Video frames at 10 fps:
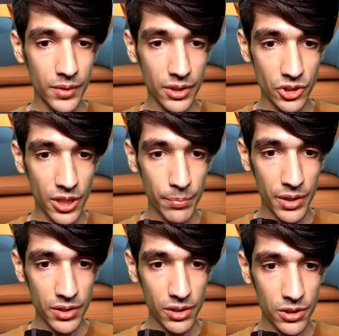
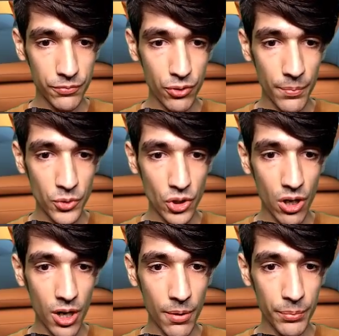pixels from
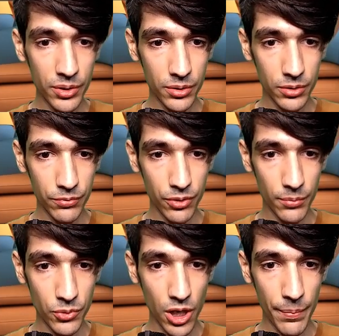
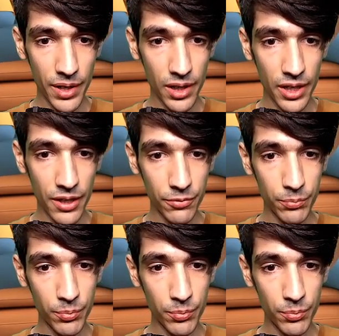top and left,